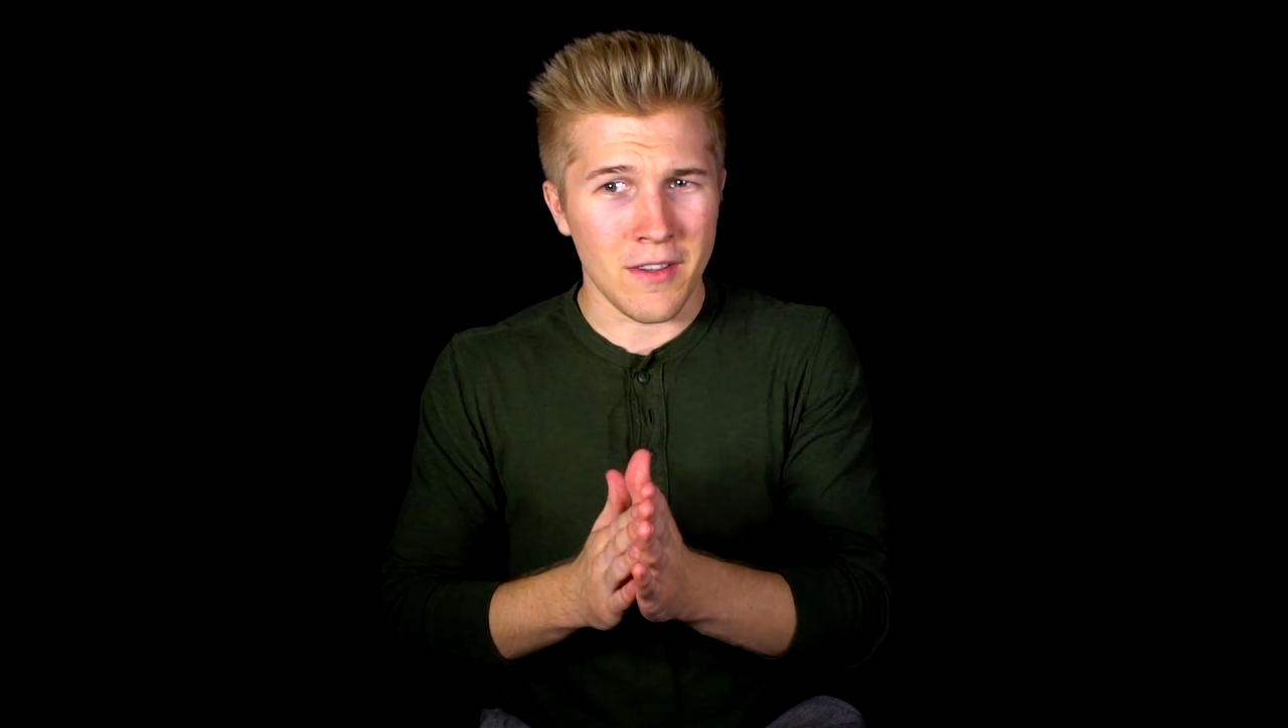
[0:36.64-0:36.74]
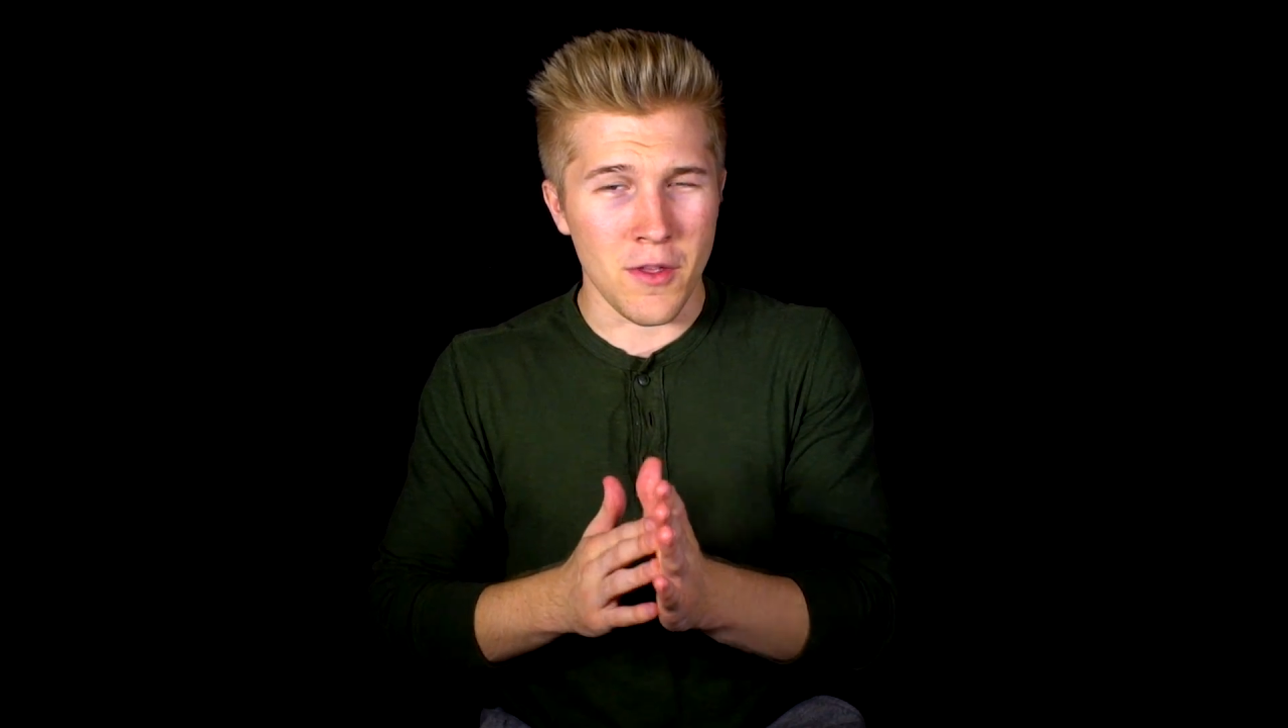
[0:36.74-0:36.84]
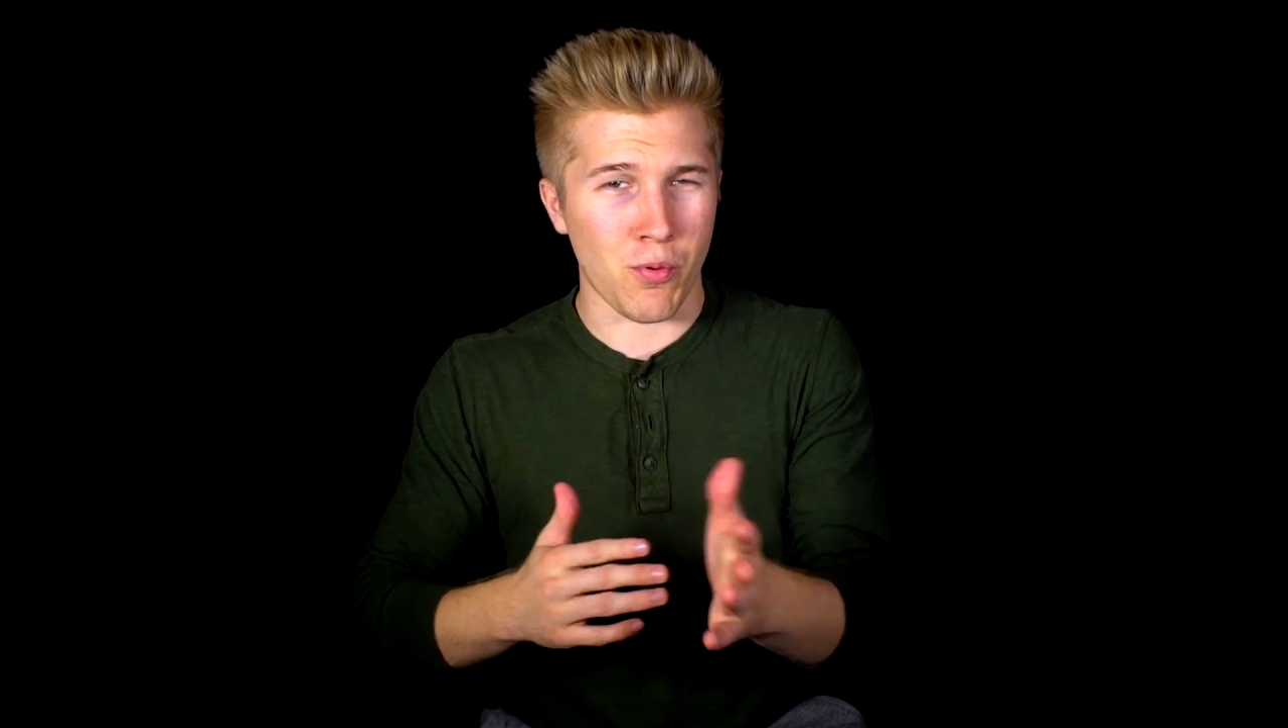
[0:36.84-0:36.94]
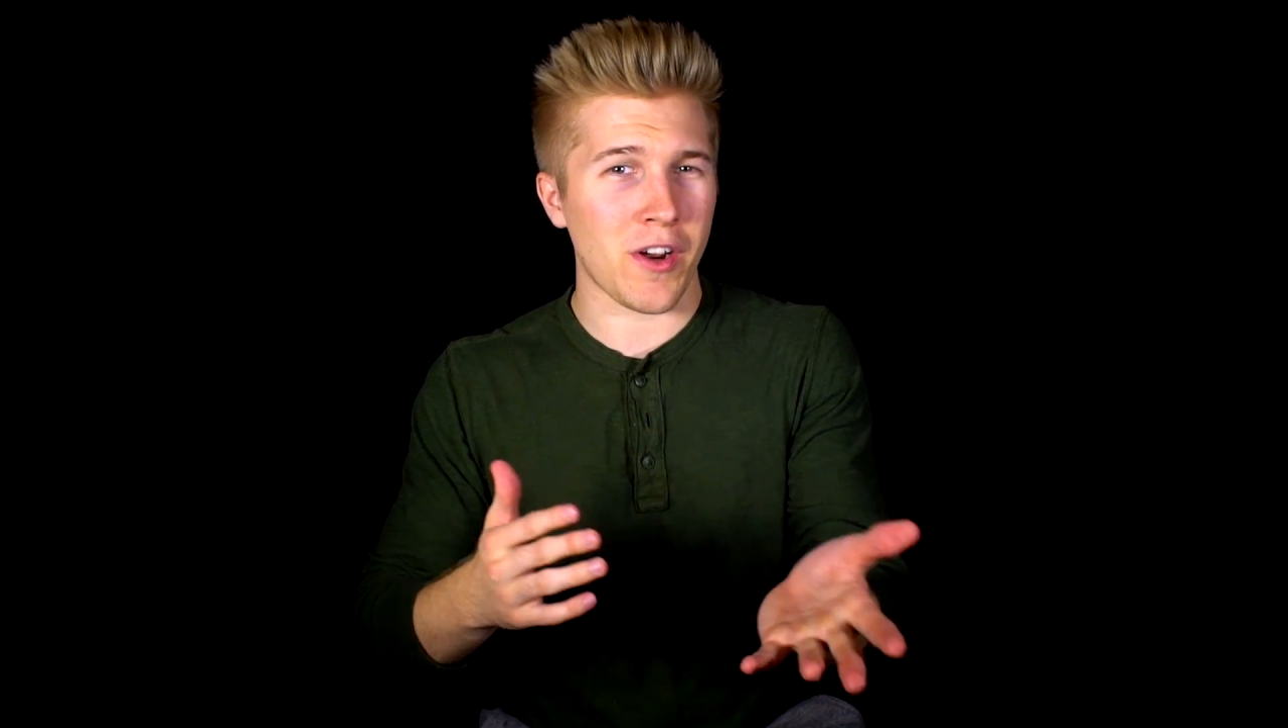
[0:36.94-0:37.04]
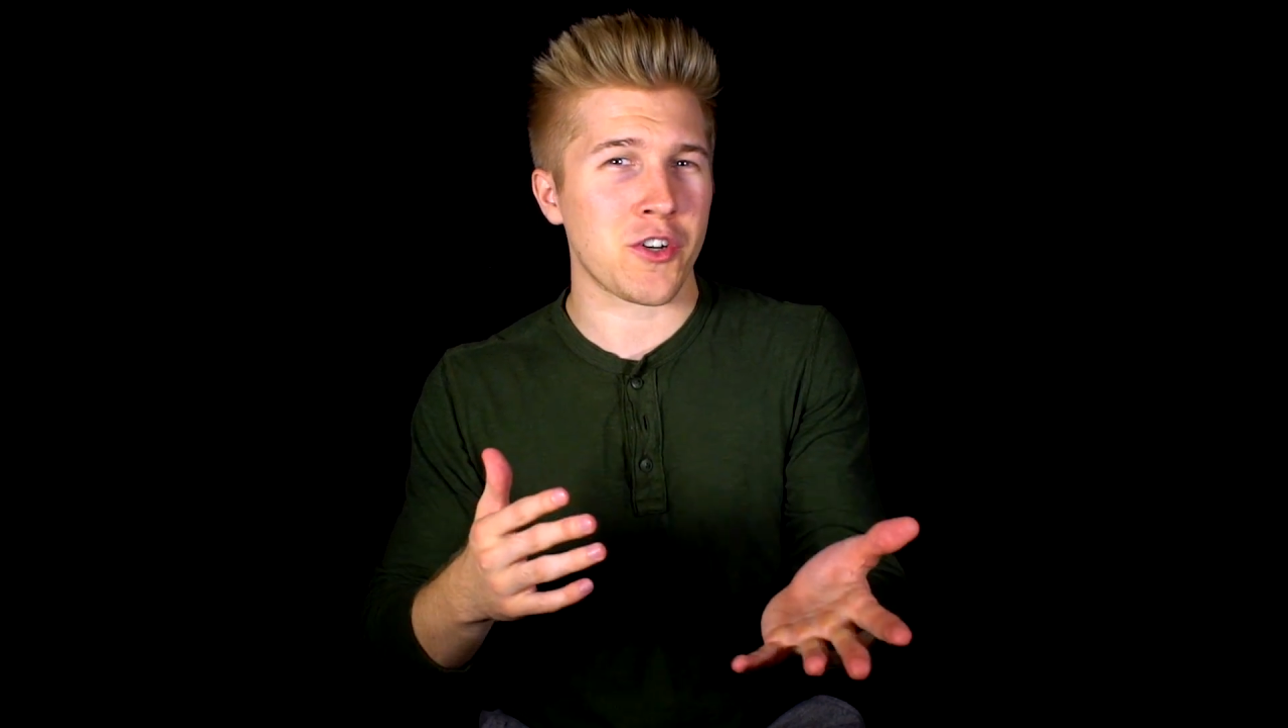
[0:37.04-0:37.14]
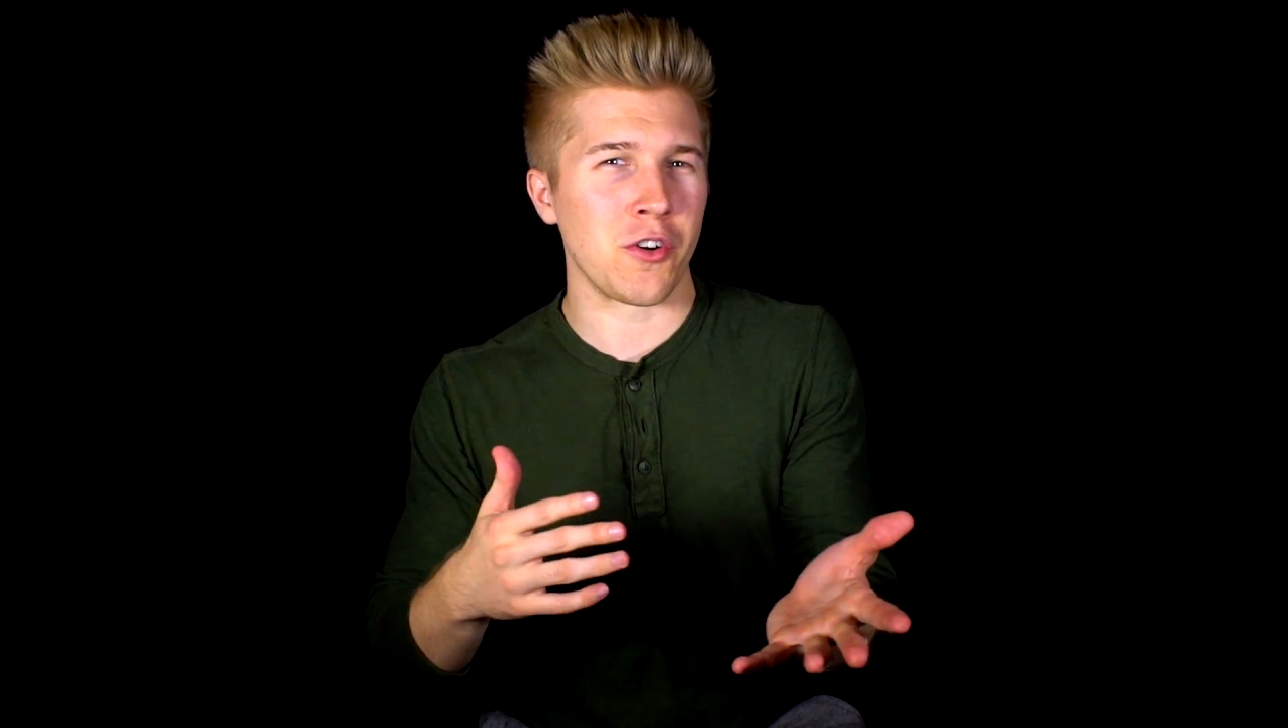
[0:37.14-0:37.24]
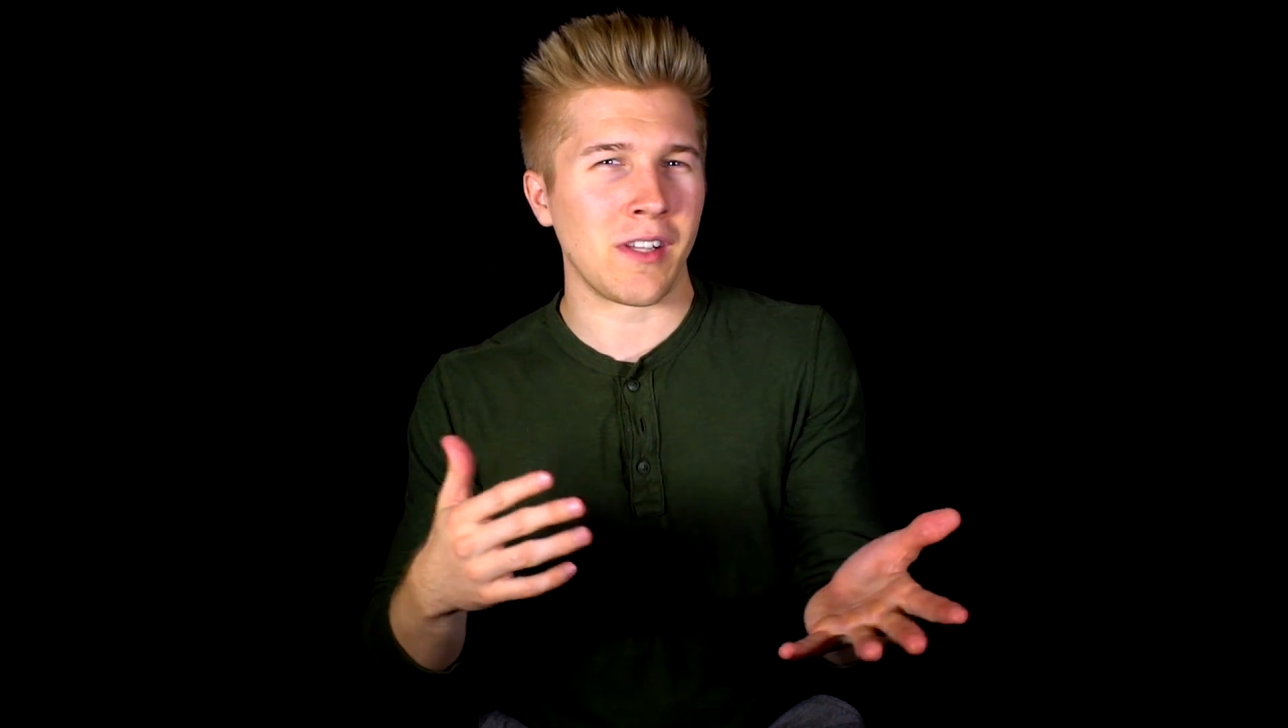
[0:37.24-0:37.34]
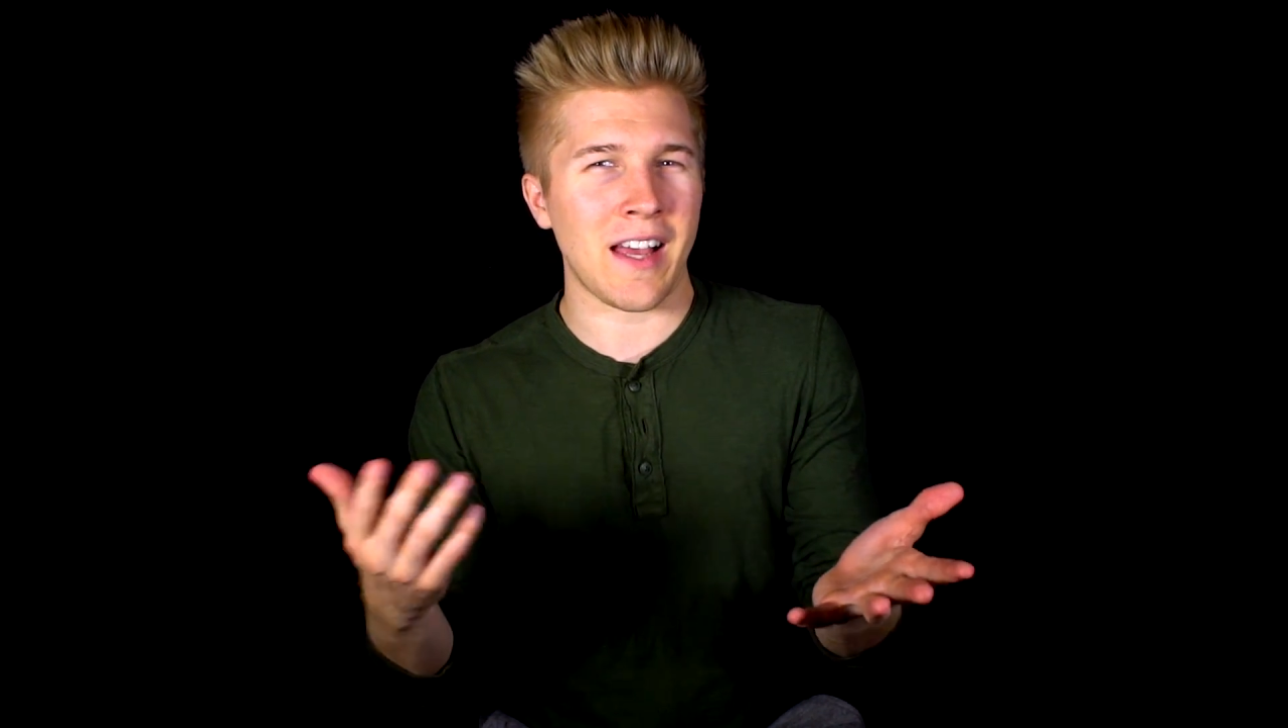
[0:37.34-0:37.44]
the pressure